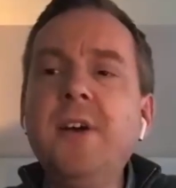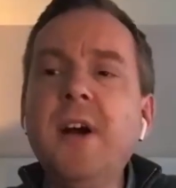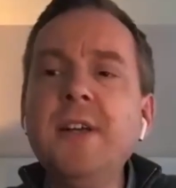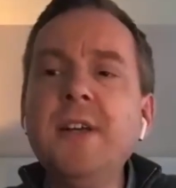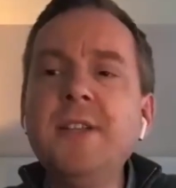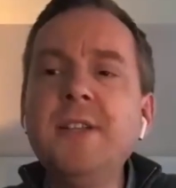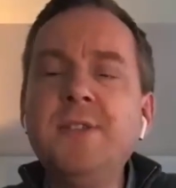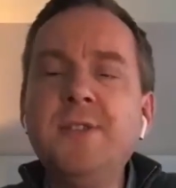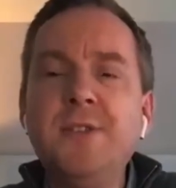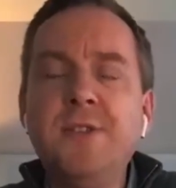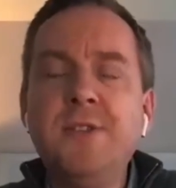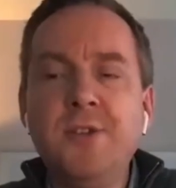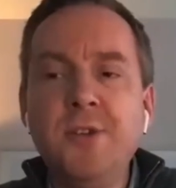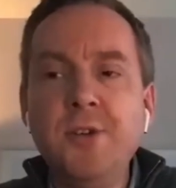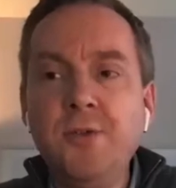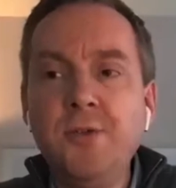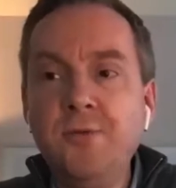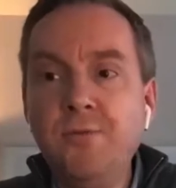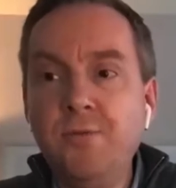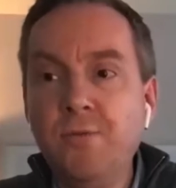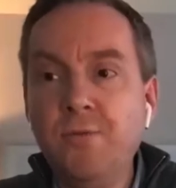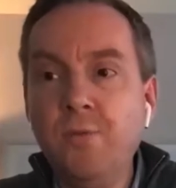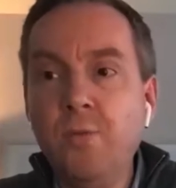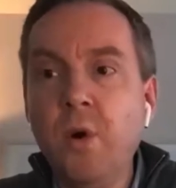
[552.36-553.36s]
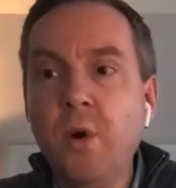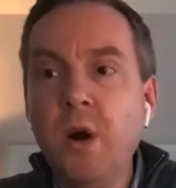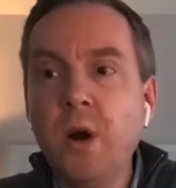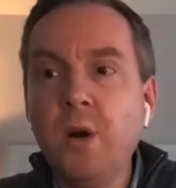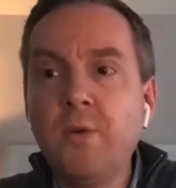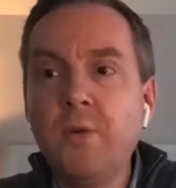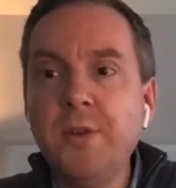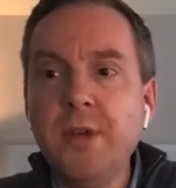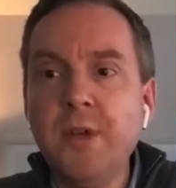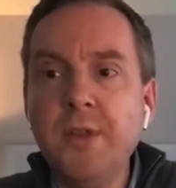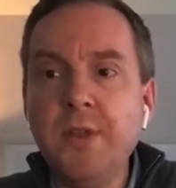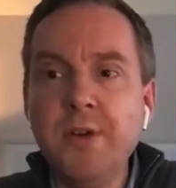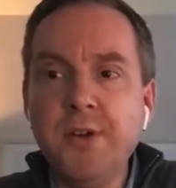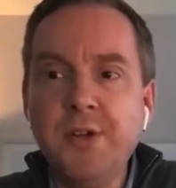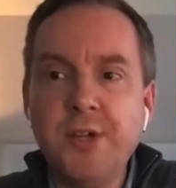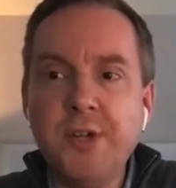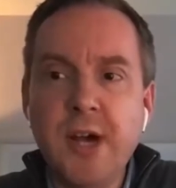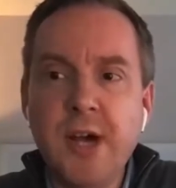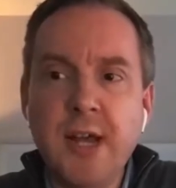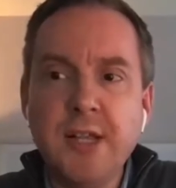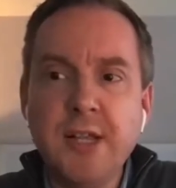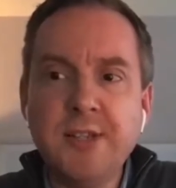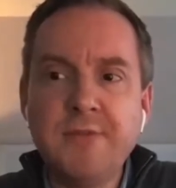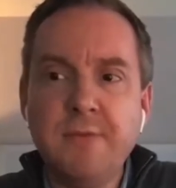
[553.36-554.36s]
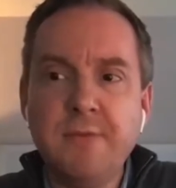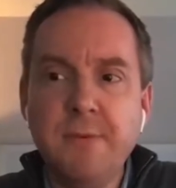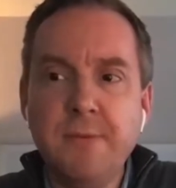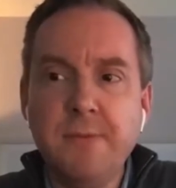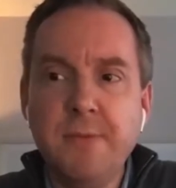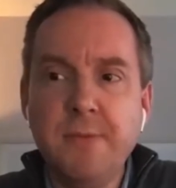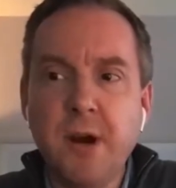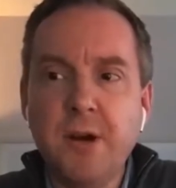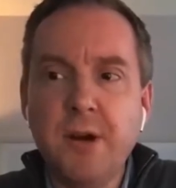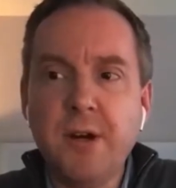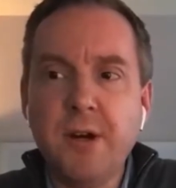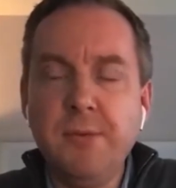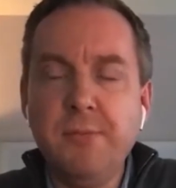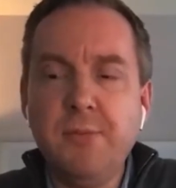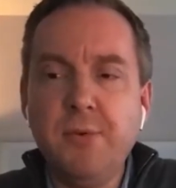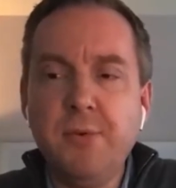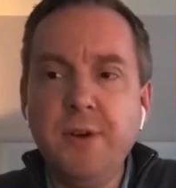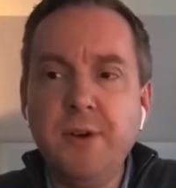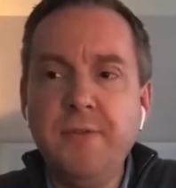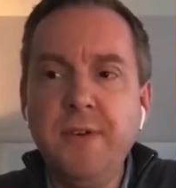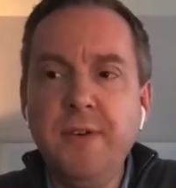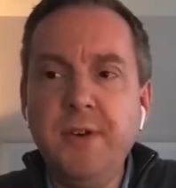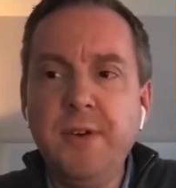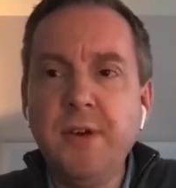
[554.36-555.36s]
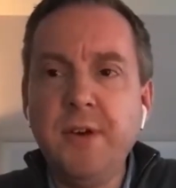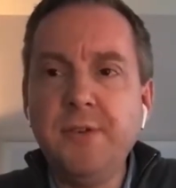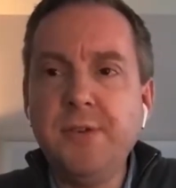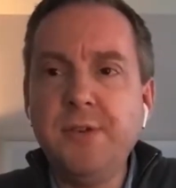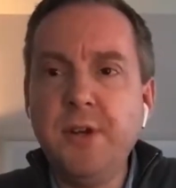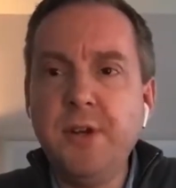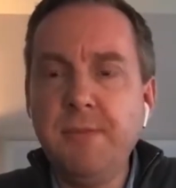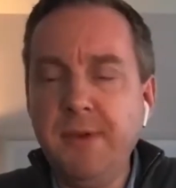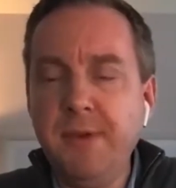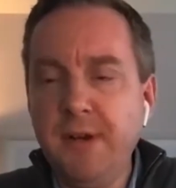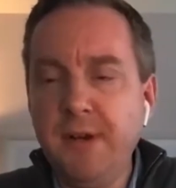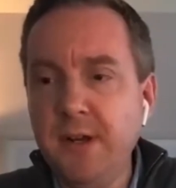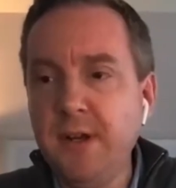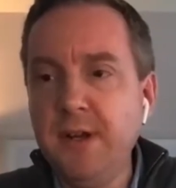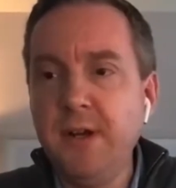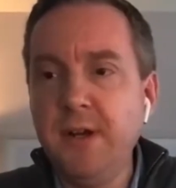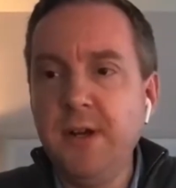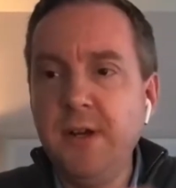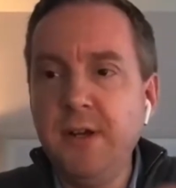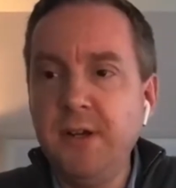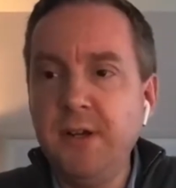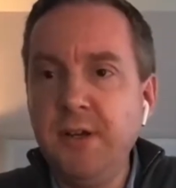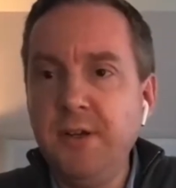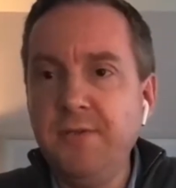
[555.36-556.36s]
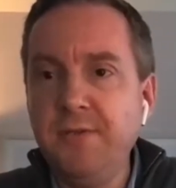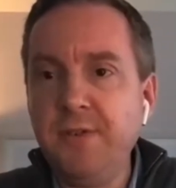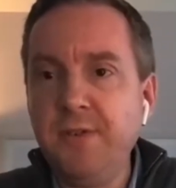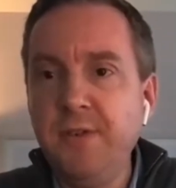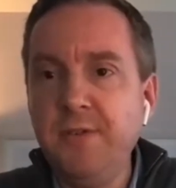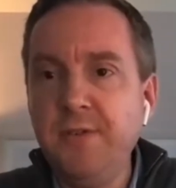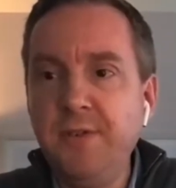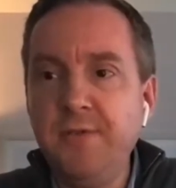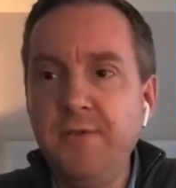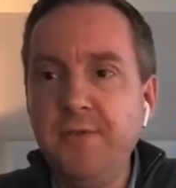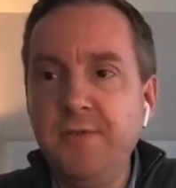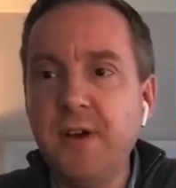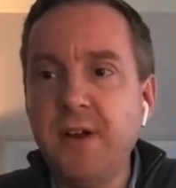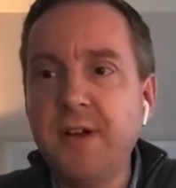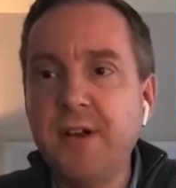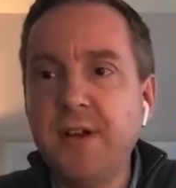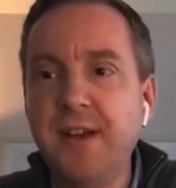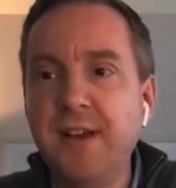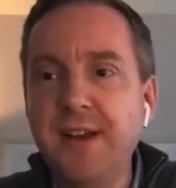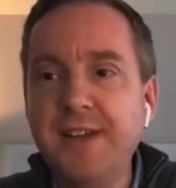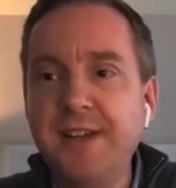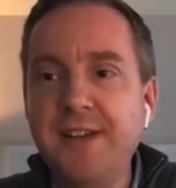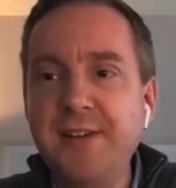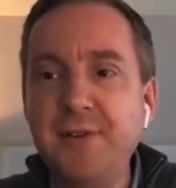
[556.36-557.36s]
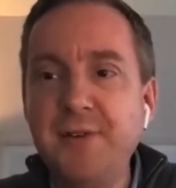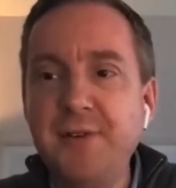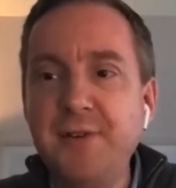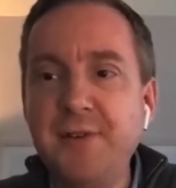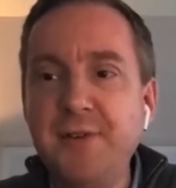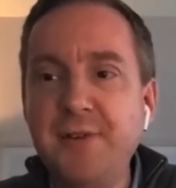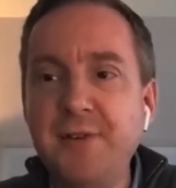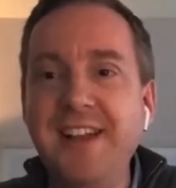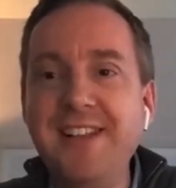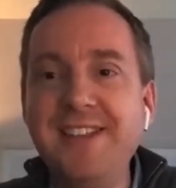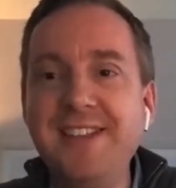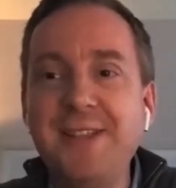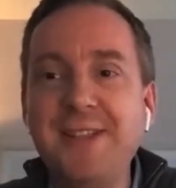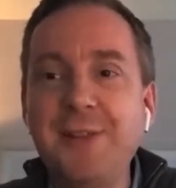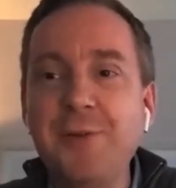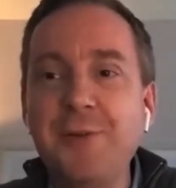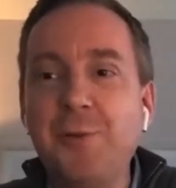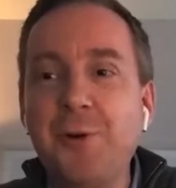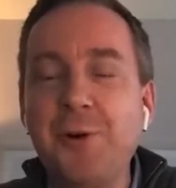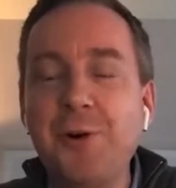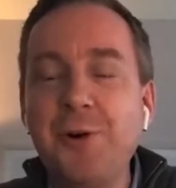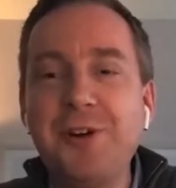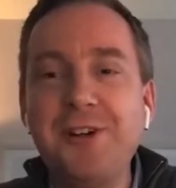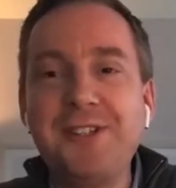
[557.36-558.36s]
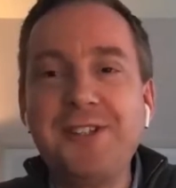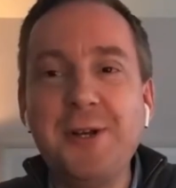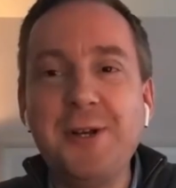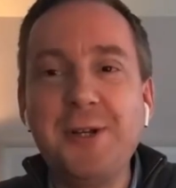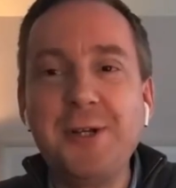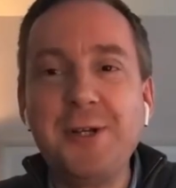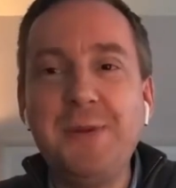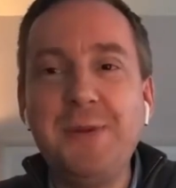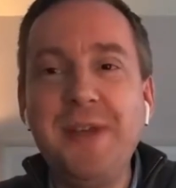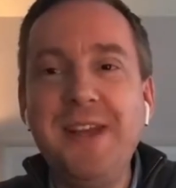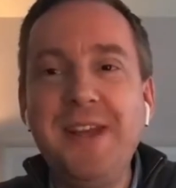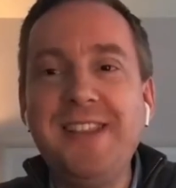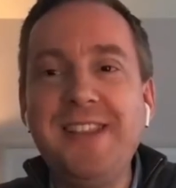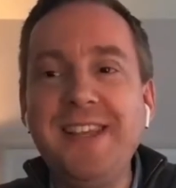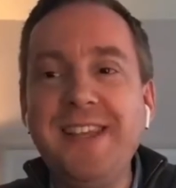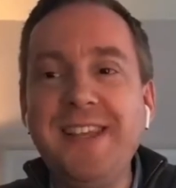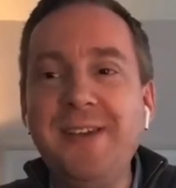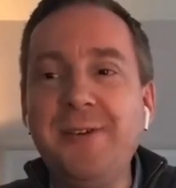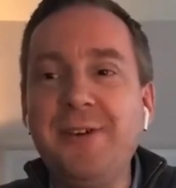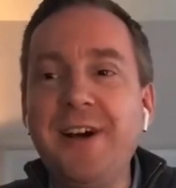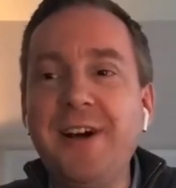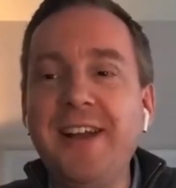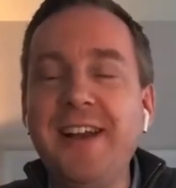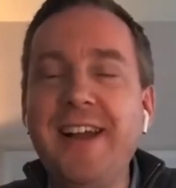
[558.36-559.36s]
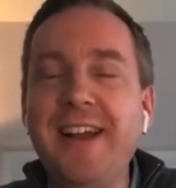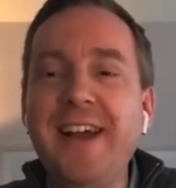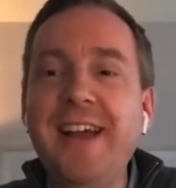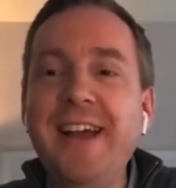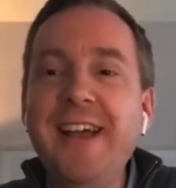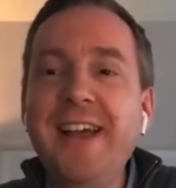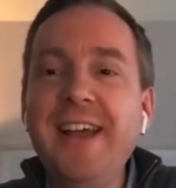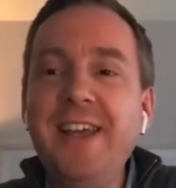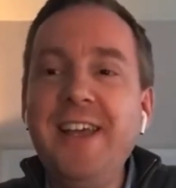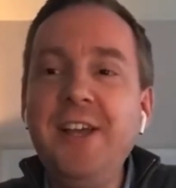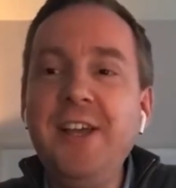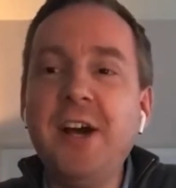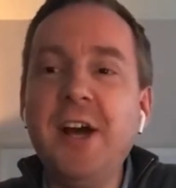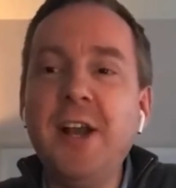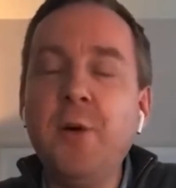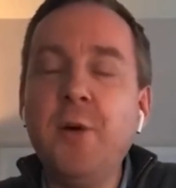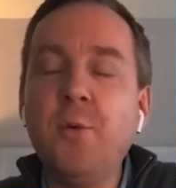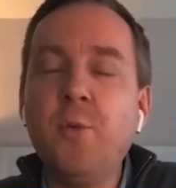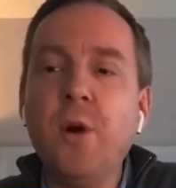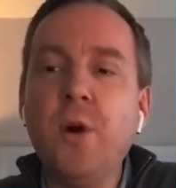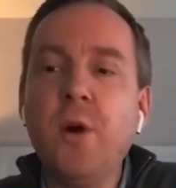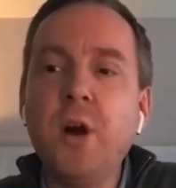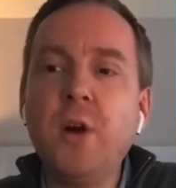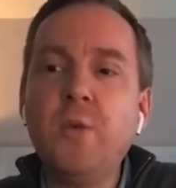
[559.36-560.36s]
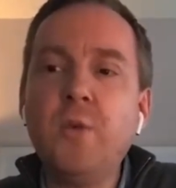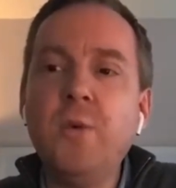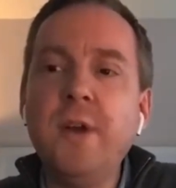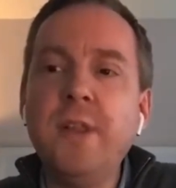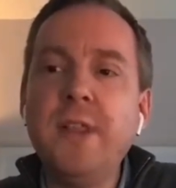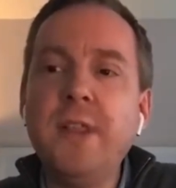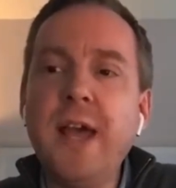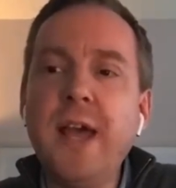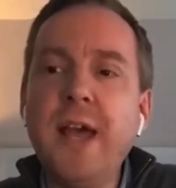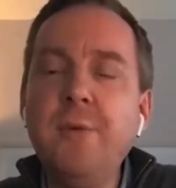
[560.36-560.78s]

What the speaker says: you guys do work with other channels from a marketing point of view, don't you? I mean, I know you've got kind of different lines in the water, so to speak, that you kind of work with.